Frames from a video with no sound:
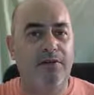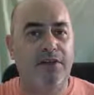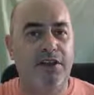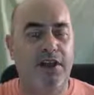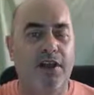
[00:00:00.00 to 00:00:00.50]

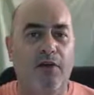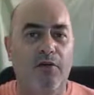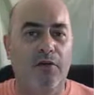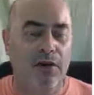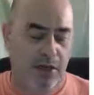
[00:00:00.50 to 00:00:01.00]
certainly I
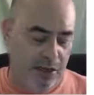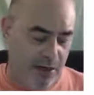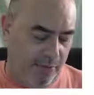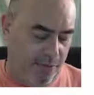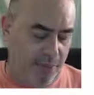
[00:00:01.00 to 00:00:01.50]
will look at
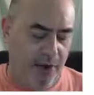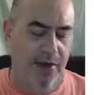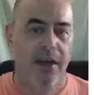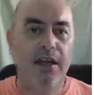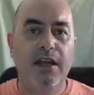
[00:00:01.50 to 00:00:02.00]
it for
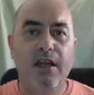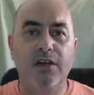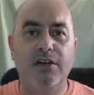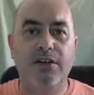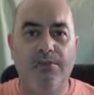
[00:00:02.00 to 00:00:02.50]
my
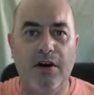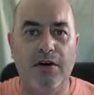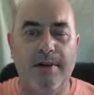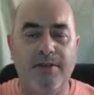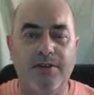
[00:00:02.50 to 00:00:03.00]
coaching
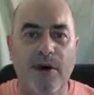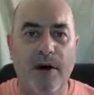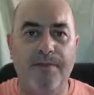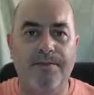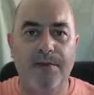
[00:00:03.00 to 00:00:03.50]
program as
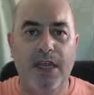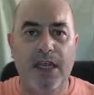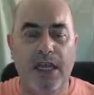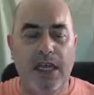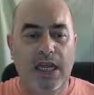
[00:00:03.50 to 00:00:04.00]
well.
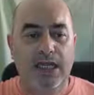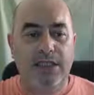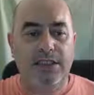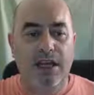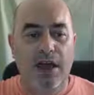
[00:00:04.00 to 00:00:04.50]

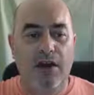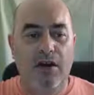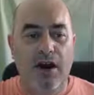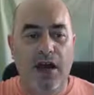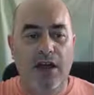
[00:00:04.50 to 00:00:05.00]

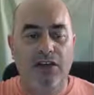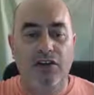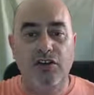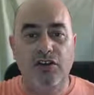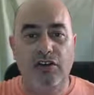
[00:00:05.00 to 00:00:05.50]
So
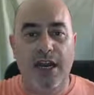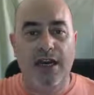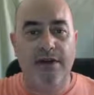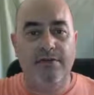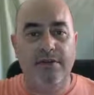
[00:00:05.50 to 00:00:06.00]
should you get
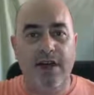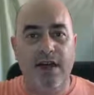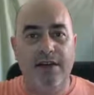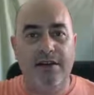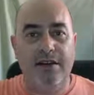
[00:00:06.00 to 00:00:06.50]
it?
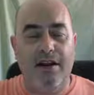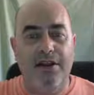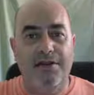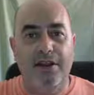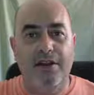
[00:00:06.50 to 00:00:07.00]
And
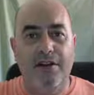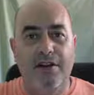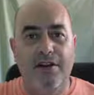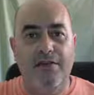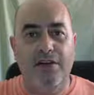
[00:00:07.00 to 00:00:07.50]
I think
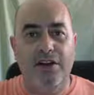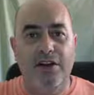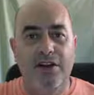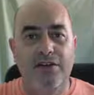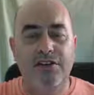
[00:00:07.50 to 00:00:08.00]
that if you're going
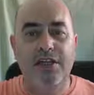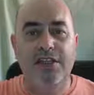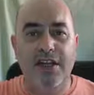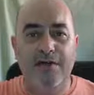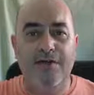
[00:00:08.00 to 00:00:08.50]
to use
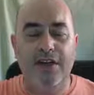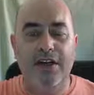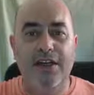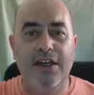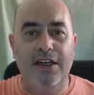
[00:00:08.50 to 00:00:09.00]
it,
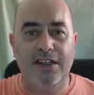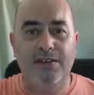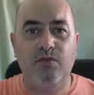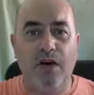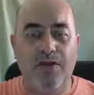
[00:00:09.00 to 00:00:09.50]
definitely it
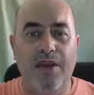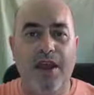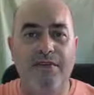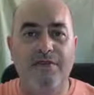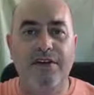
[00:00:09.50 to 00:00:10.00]
is worth
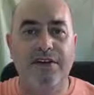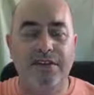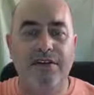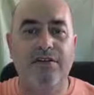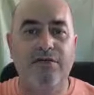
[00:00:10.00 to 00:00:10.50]
every
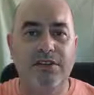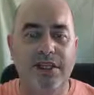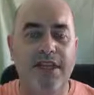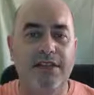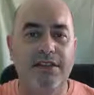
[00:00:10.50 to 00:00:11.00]
single
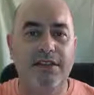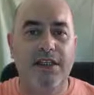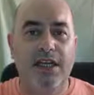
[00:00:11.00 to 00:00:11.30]
cent.